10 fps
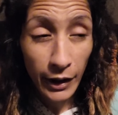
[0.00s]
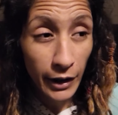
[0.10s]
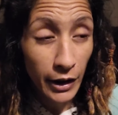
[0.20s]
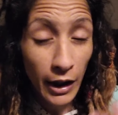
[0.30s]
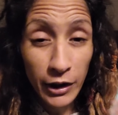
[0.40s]

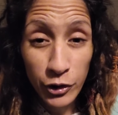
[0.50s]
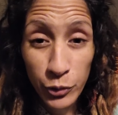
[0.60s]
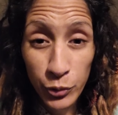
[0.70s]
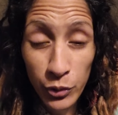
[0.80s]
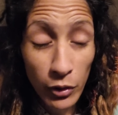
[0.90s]
And God is
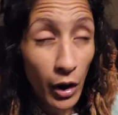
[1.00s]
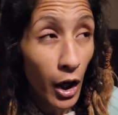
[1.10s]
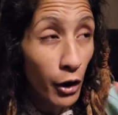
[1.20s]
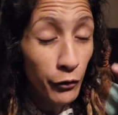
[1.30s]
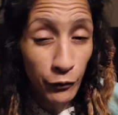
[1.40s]
who?
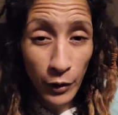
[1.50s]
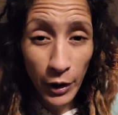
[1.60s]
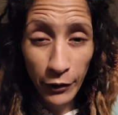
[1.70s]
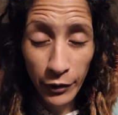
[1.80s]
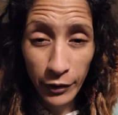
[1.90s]
Our
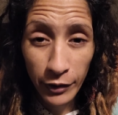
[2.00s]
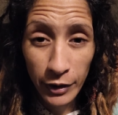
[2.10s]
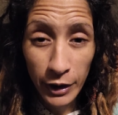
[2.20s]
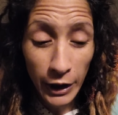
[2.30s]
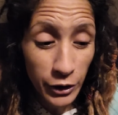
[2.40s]
Father.
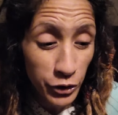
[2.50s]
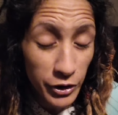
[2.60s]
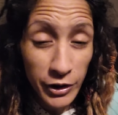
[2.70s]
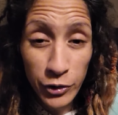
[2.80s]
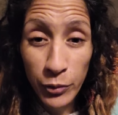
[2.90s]
And
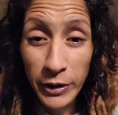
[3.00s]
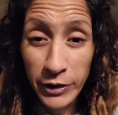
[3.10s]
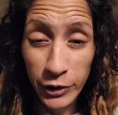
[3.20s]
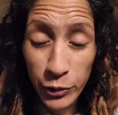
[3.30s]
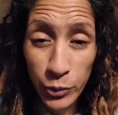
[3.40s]
Jesus
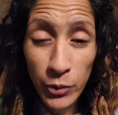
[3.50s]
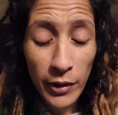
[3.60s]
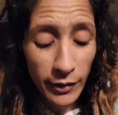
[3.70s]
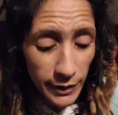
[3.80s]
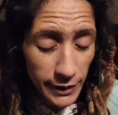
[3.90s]
Christ is who?
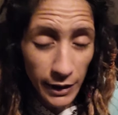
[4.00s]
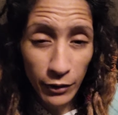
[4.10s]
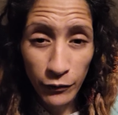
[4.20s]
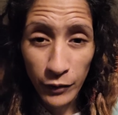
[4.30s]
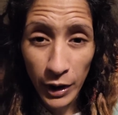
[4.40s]
the Son
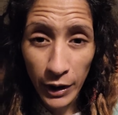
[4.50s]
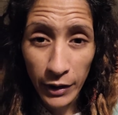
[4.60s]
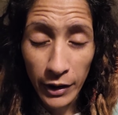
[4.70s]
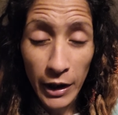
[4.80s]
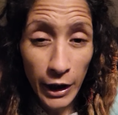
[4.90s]
of God.
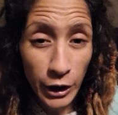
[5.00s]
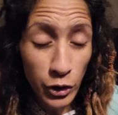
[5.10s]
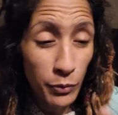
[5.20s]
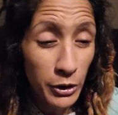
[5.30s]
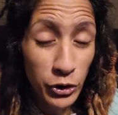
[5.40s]
And
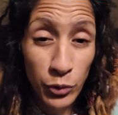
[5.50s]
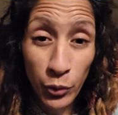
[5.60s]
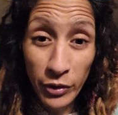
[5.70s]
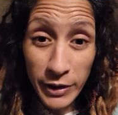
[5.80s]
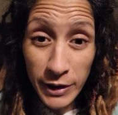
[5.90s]
you must know
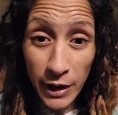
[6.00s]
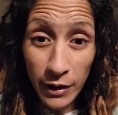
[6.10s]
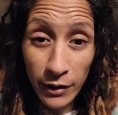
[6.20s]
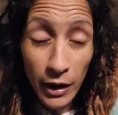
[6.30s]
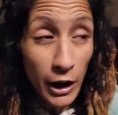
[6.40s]
the
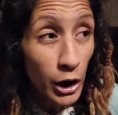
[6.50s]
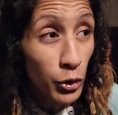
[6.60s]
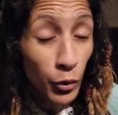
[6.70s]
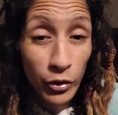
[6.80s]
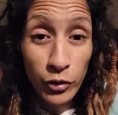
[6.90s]
Son
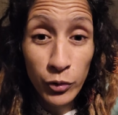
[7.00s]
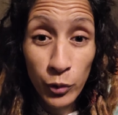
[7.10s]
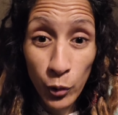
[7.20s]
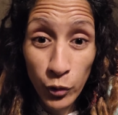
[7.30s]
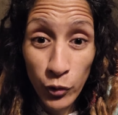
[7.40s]
in order to
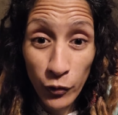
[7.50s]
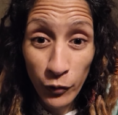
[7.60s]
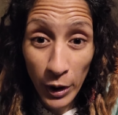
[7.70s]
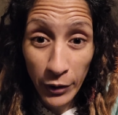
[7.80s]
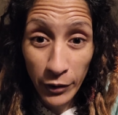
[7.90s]
go to the
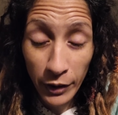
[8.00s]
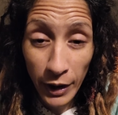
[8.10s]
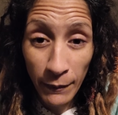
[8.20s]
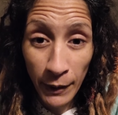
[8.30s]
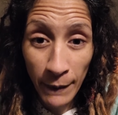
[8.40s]
Father.
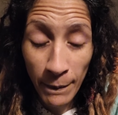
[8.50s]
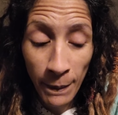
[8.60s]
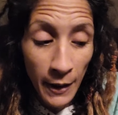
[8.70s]
Amen.